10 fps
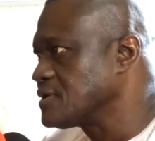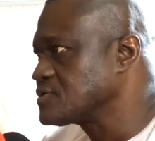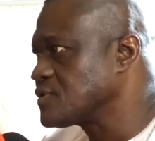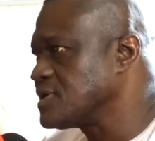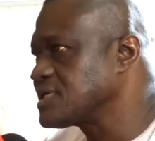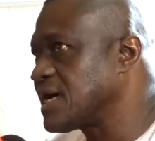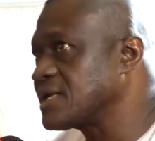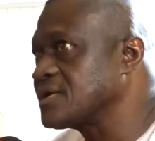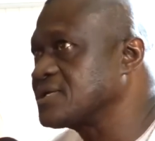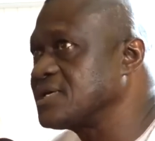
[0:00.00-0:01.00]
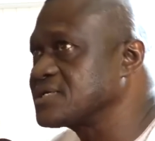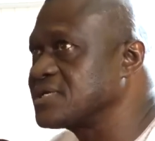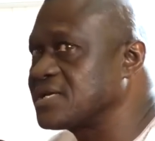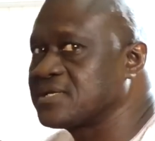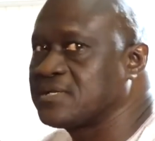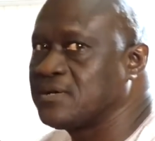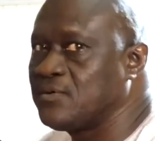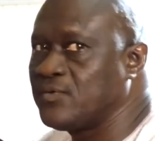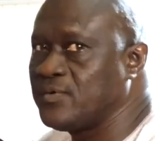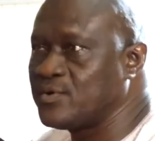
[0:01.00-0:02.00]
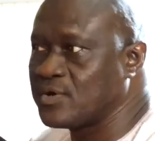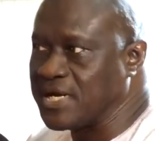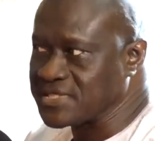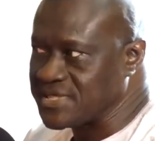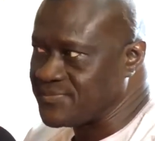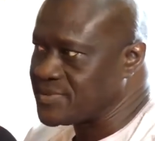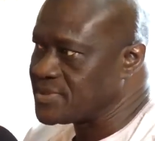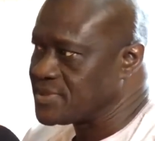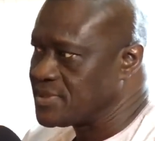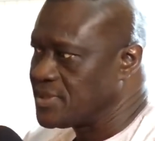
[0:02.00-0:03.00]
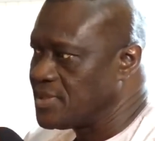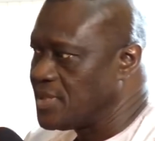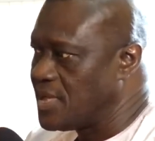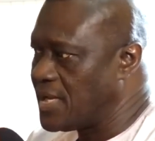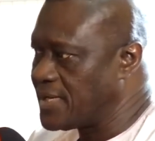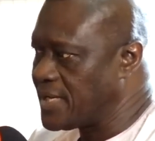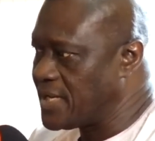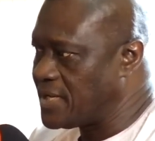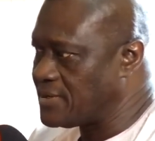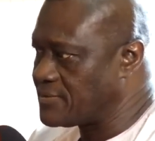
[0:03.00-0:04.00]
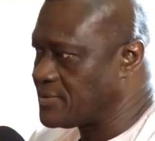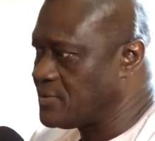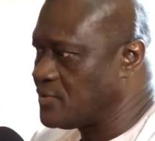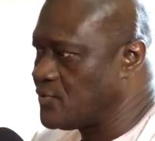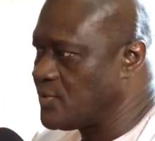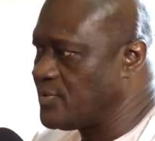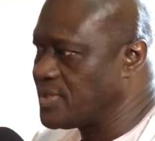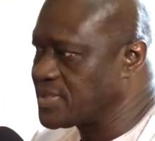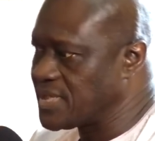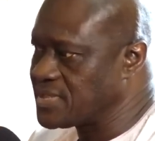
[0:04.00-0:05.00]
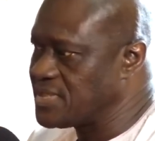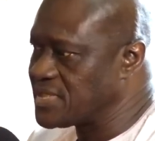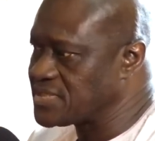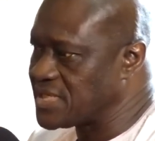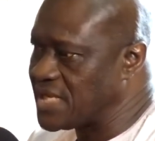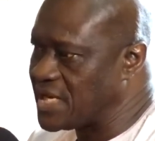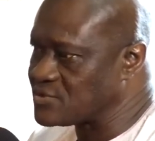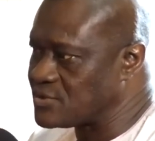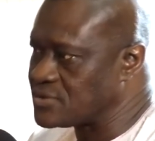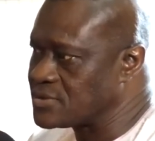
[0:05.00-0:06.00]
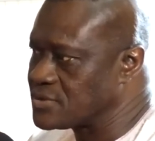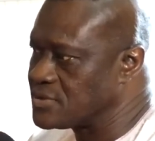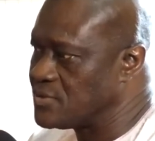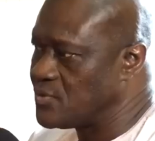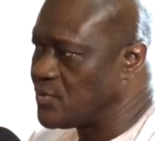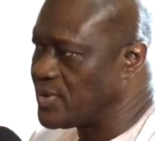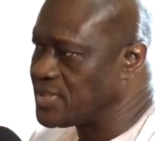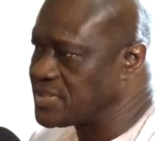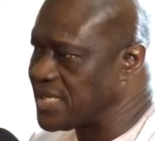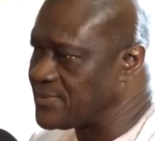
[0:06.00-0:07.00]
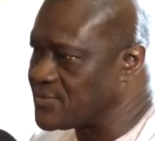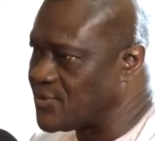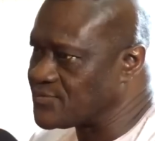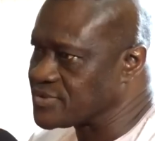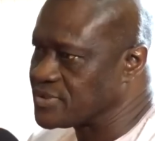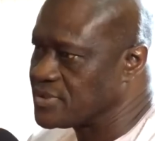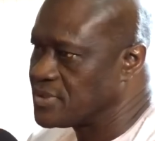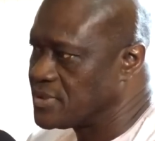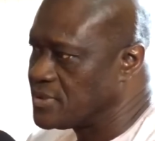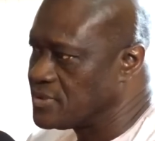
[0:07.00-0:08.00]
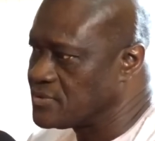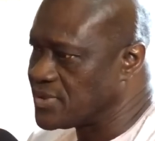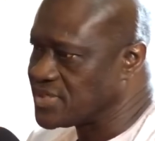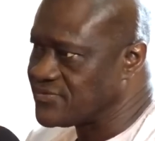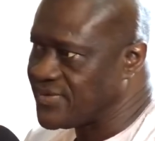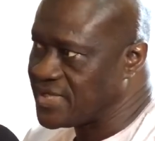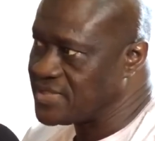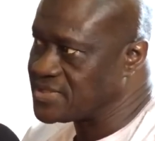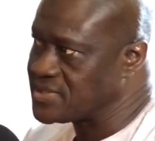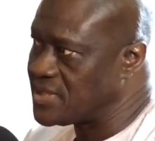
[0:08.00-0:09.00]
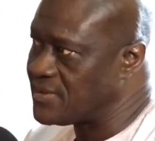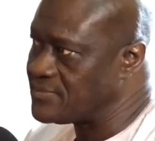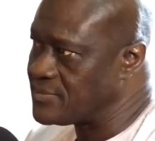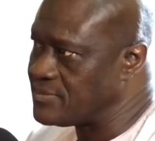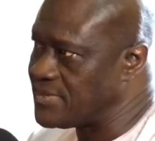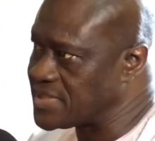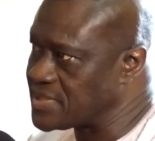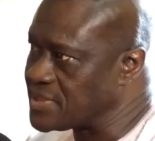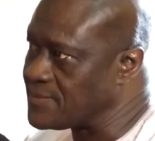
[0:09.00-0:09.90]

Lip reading: So these are the things that we will not accept, and we will take the necessary actions when the time comes to rectify this matter.